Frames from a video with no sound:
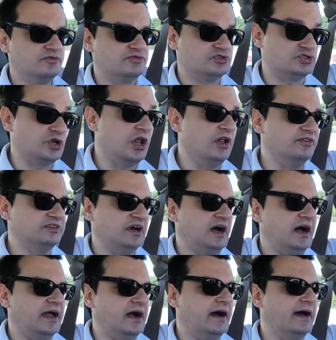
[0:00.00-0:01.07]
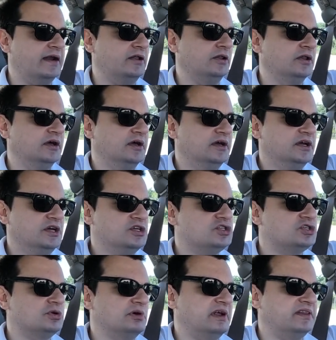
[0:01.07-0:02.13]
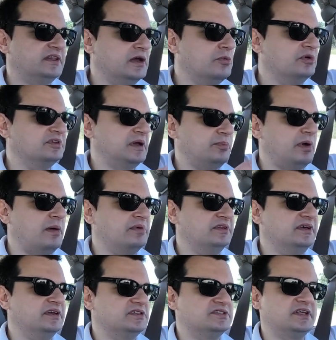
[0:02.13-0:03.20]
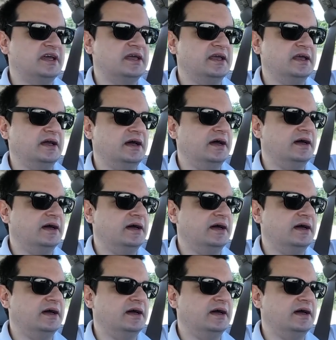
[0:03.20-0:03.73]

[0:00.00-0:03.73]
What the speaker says: solved the high idle issue. And I think what they probably did is they